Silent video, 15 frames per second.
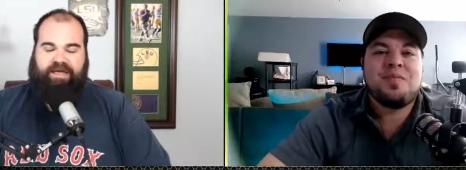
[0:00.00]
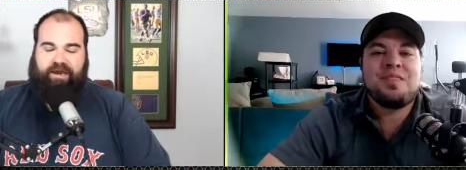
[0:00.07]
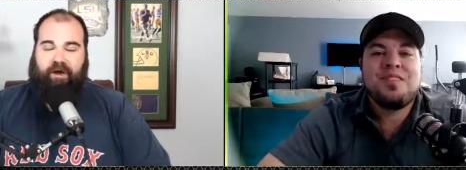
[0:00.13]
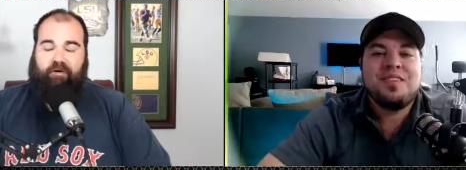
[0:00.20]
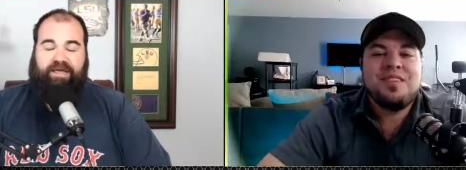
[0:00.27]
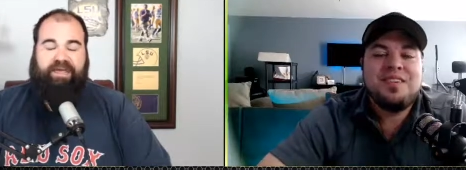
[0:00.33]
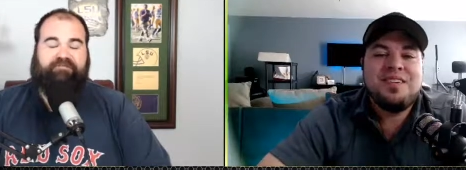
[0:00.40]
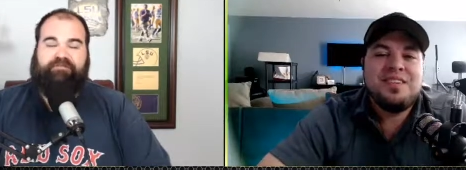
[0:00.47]

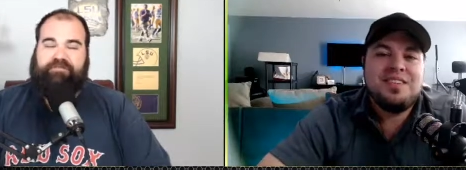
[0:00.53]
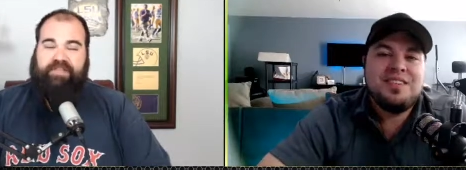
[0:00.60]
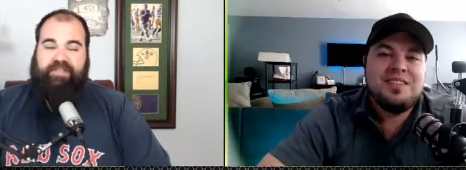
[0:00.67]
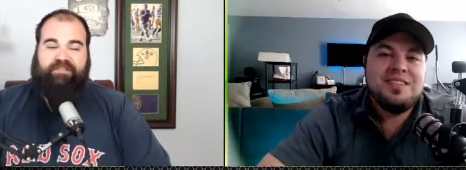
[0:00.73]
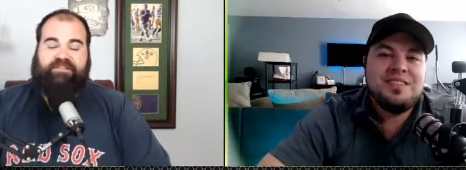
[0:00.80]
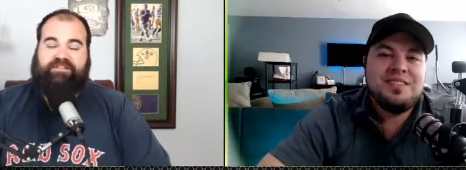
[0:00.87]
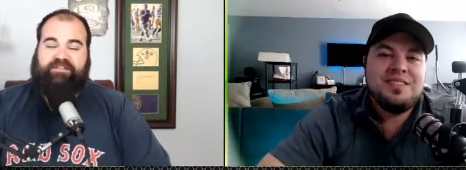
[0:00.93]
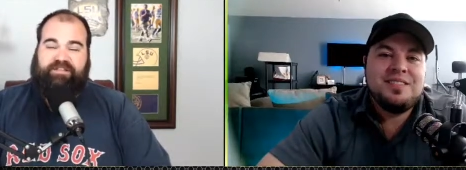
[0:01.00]
Speaker 1: They've this is
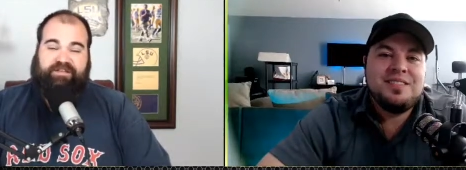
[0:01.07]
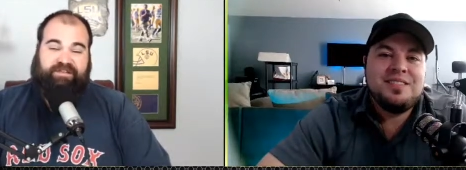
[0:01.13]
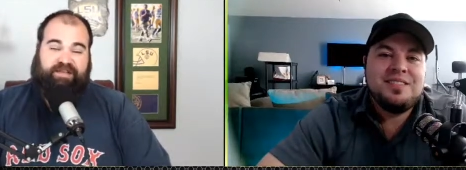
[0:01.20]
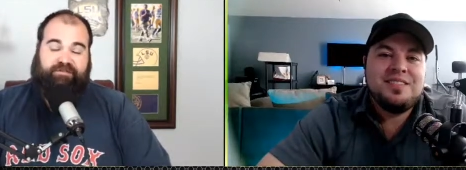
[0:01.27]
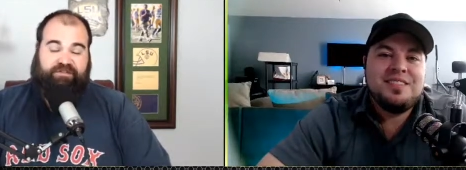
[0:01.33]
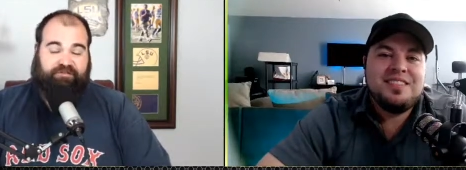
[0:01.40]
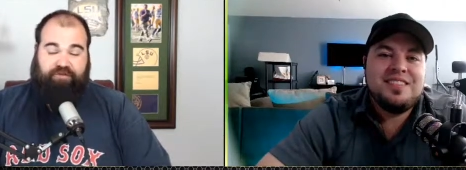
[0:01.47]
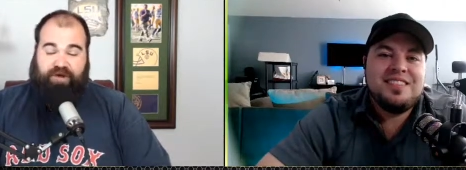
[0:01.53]
a team that's
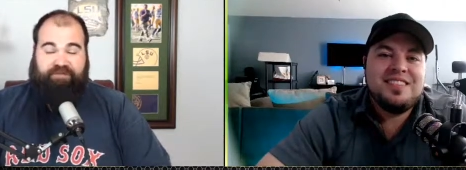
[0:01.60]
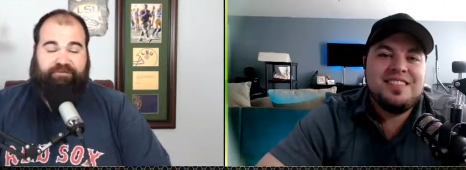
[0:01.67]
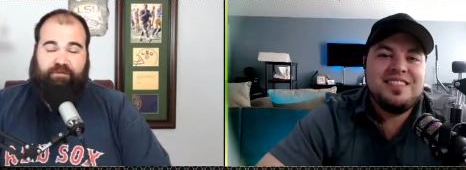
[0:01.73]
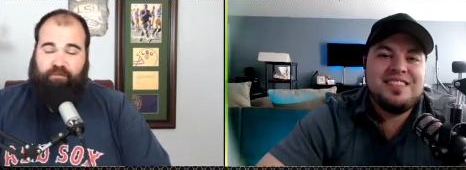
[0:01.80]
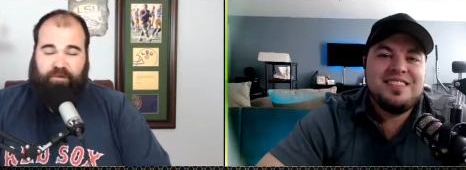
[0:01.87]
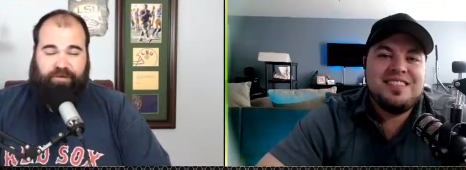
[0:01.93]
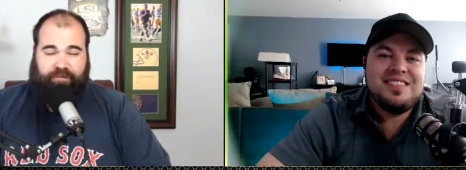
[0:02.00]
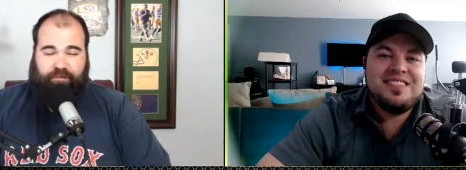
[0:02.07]
drafted really
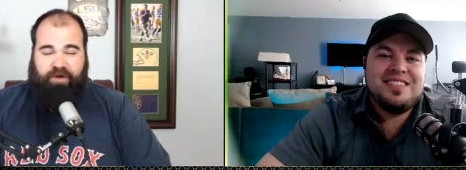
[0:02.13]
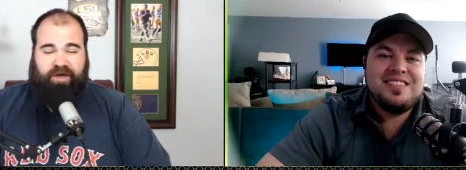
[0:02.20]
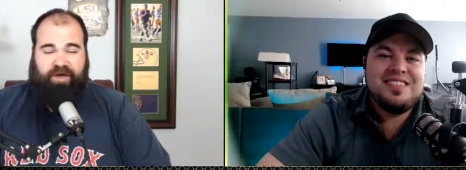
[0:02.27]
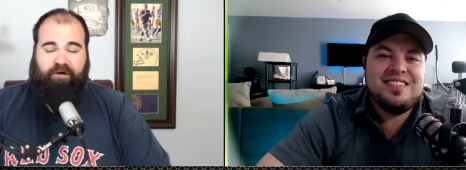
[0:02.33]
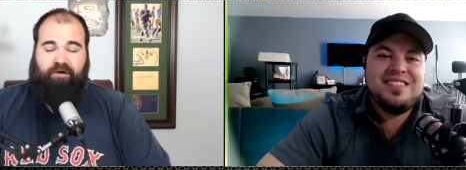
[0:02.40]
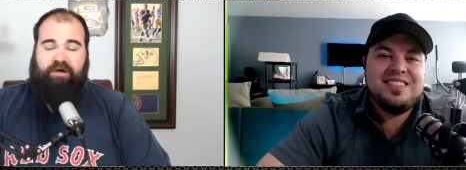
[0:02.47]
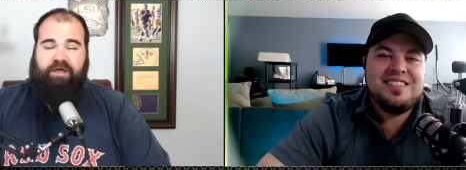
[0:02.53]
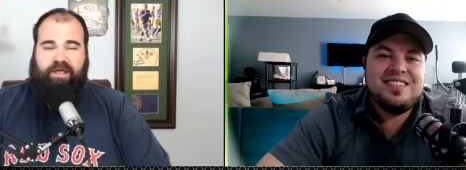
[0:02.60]
well
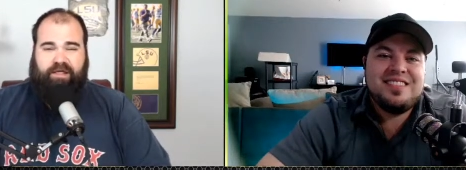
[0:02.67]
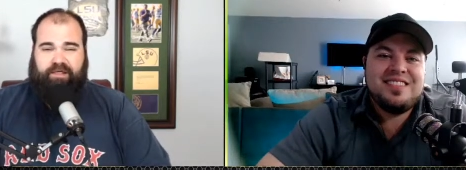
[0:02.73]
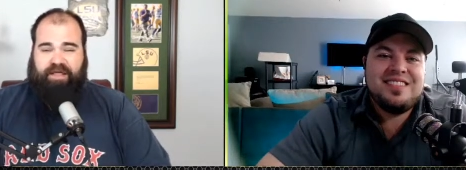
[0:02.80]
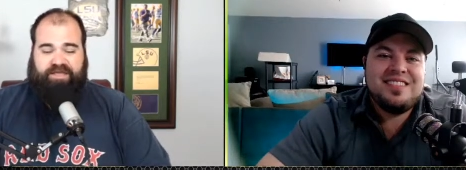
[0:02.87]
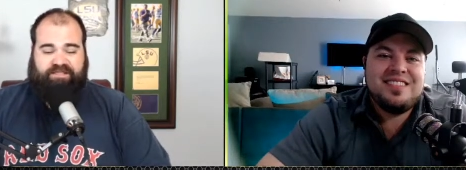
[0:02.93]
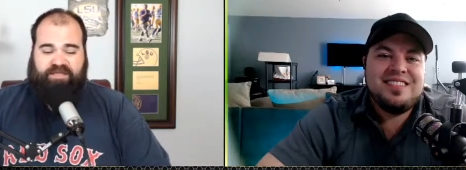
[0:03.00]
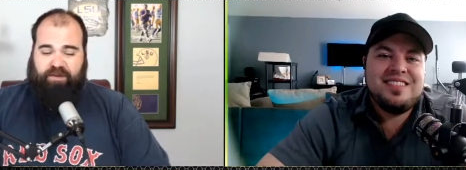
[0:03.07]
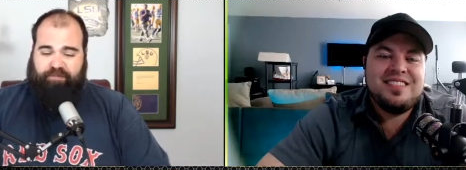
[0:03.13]
the last
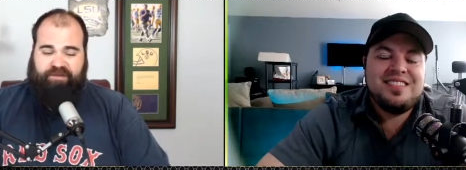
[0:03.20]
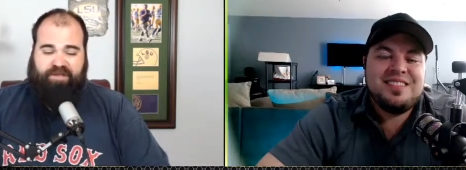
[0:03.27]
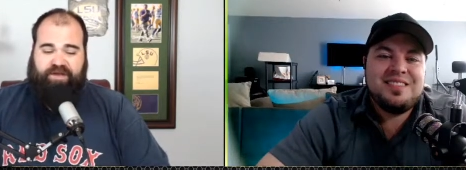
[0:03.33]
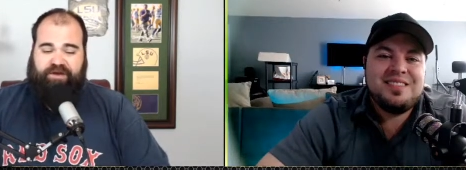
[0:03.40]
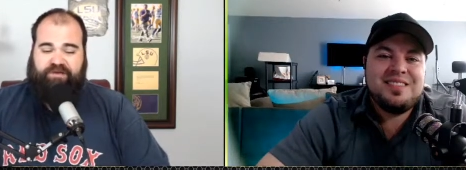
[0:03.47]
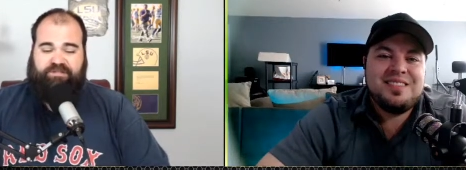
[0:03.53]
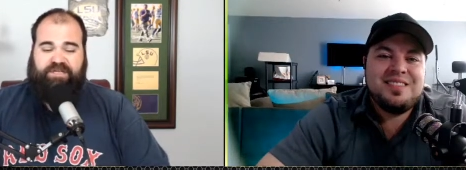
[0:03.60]
couple of years,